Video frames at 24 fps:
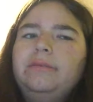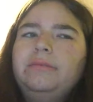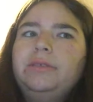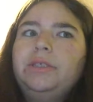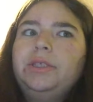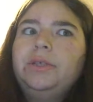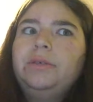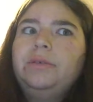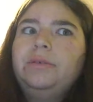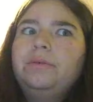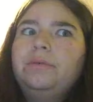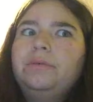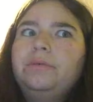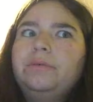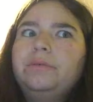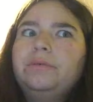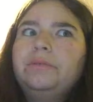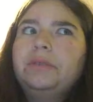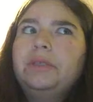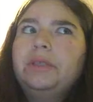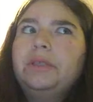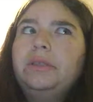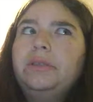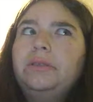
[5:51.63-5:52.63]
So
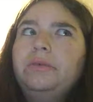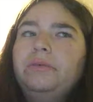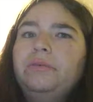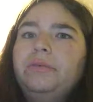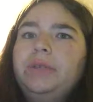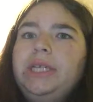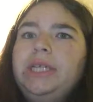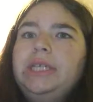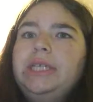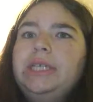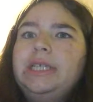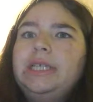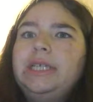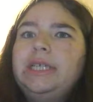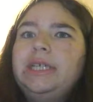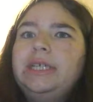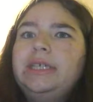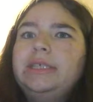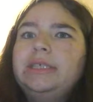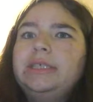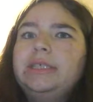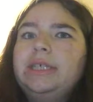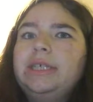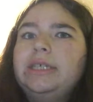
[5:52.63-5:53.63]
the
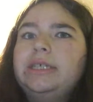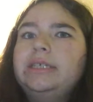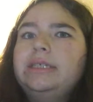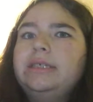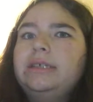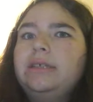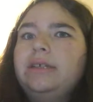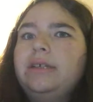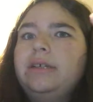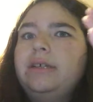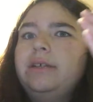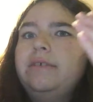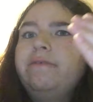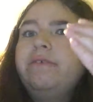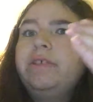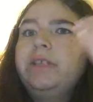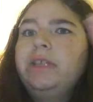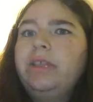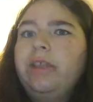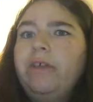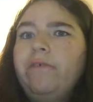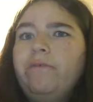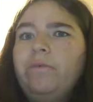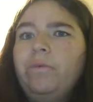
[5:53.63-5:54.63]
reasoning is because of a
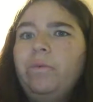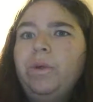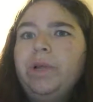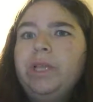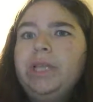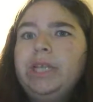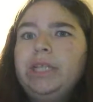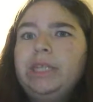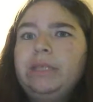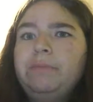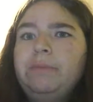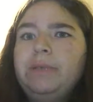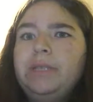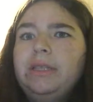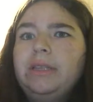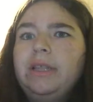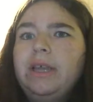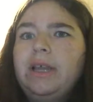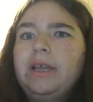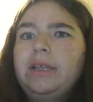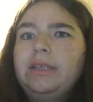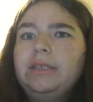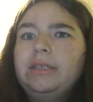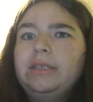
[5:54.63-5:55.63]
loved one that's been
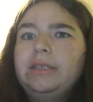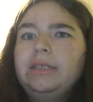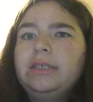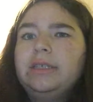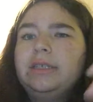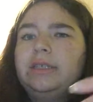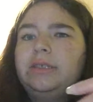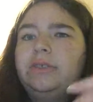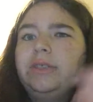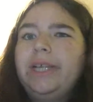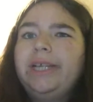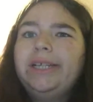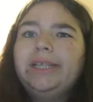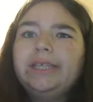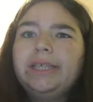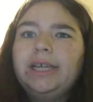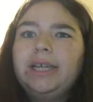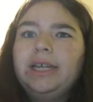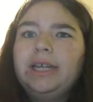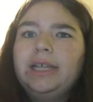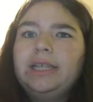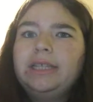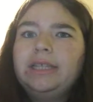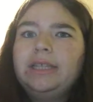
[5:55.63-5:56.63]
lost. So that's
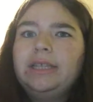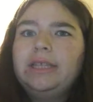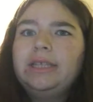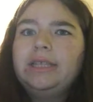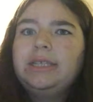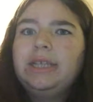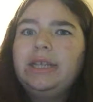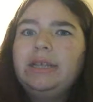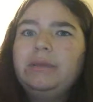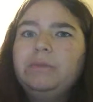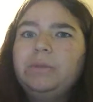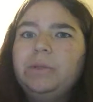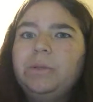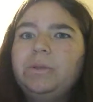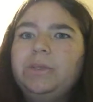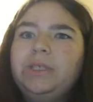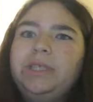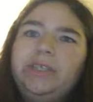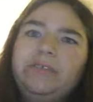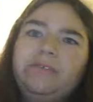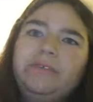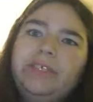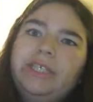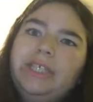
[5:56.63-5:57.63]
kind of the same. The
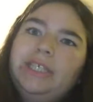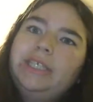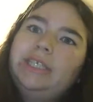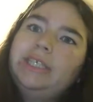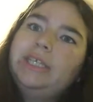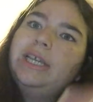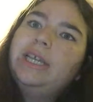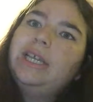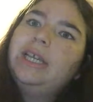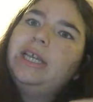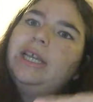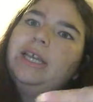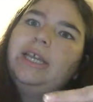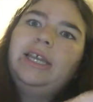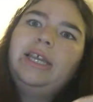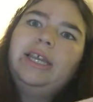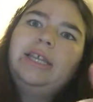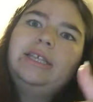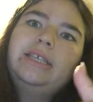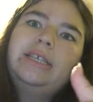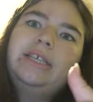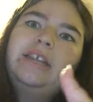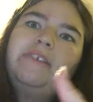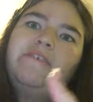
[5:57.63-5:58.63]
only difference is
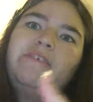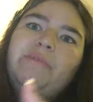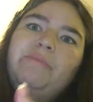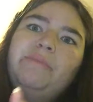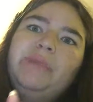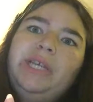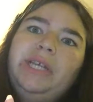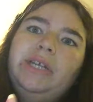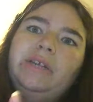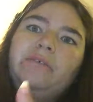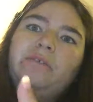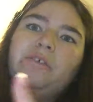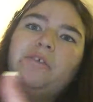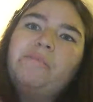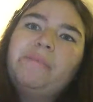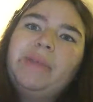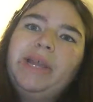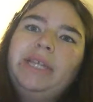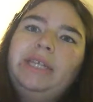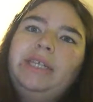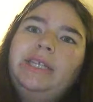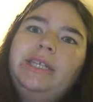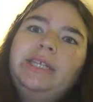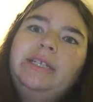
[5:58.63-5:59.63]
instead of it being a
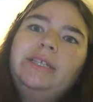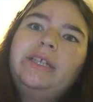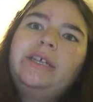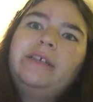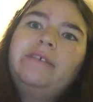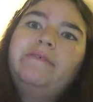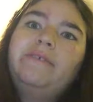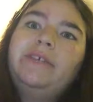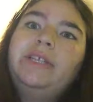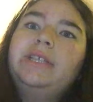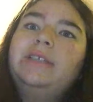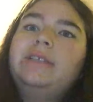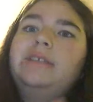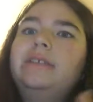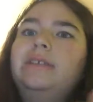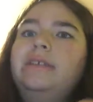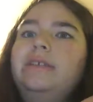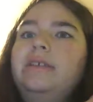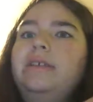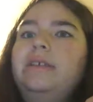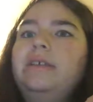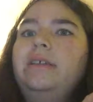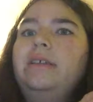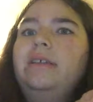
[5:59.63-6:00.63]
romantic love, it's,
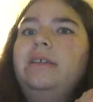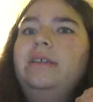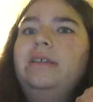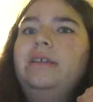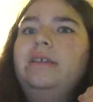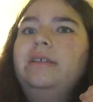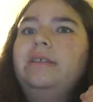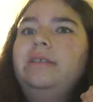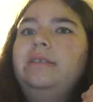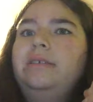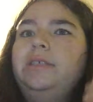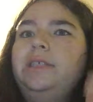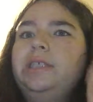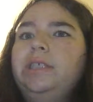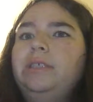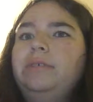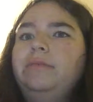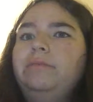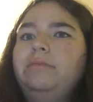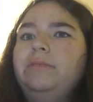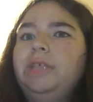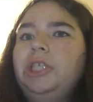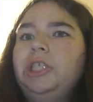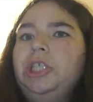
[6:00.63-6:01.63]
you
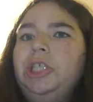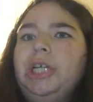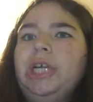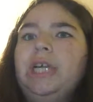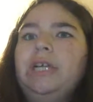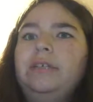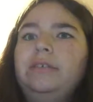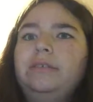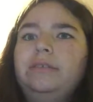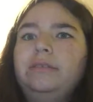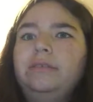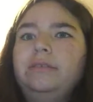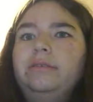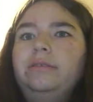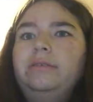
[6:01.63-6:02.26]
know, a child